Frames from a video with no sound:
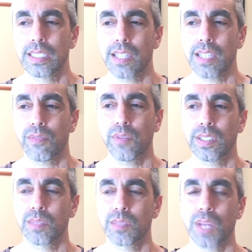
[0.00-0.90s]
It's that
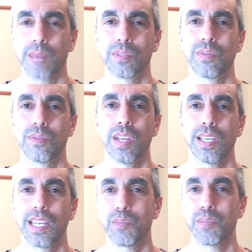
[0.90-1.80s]
fun sometimes of
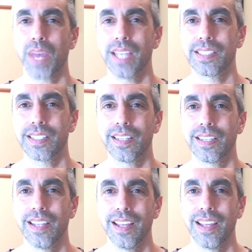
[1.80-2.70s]
getting
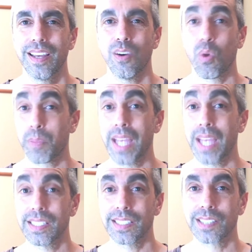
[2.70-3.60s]
pasted or
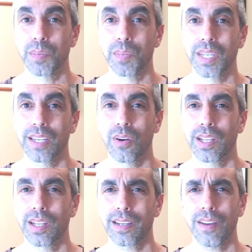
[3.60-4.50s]
pasting something and
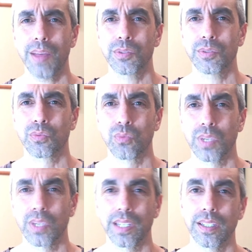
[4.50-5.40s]
going, like,
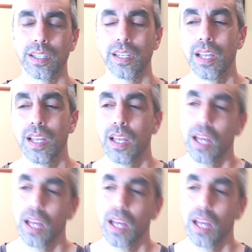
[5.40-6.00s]
really good.